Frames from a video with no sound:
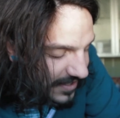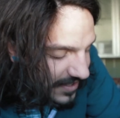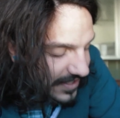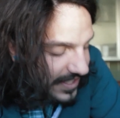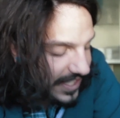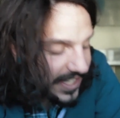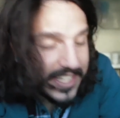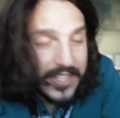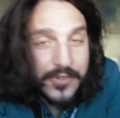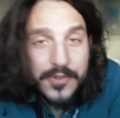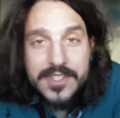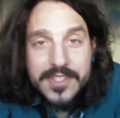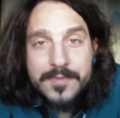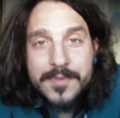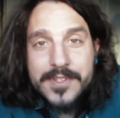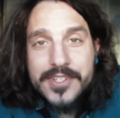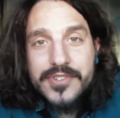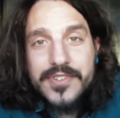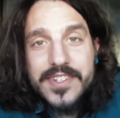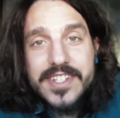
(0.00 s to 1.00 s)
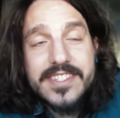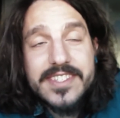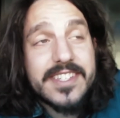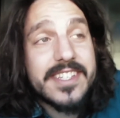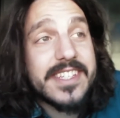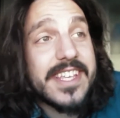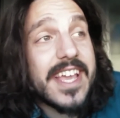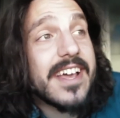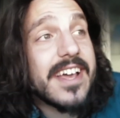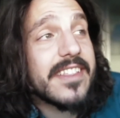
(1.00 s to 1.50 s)
Skinny Christmas trees,
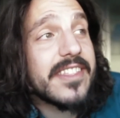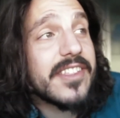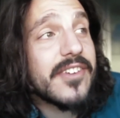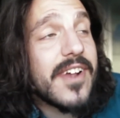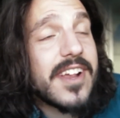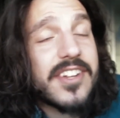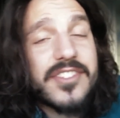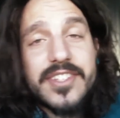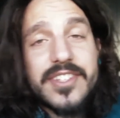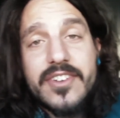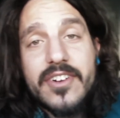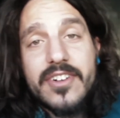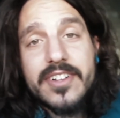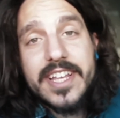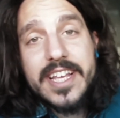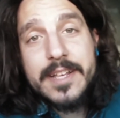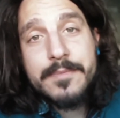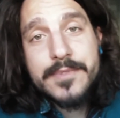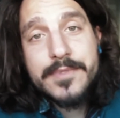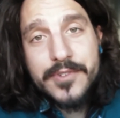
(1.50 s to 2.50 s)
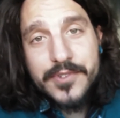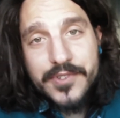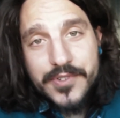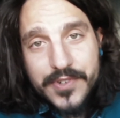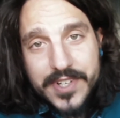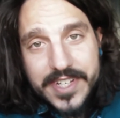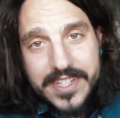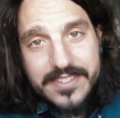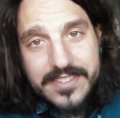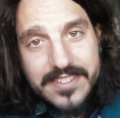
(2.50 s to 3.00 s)
yeah, they're actually called hipster
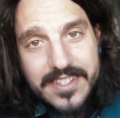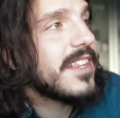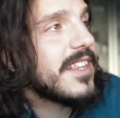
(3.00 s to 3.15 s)
trees.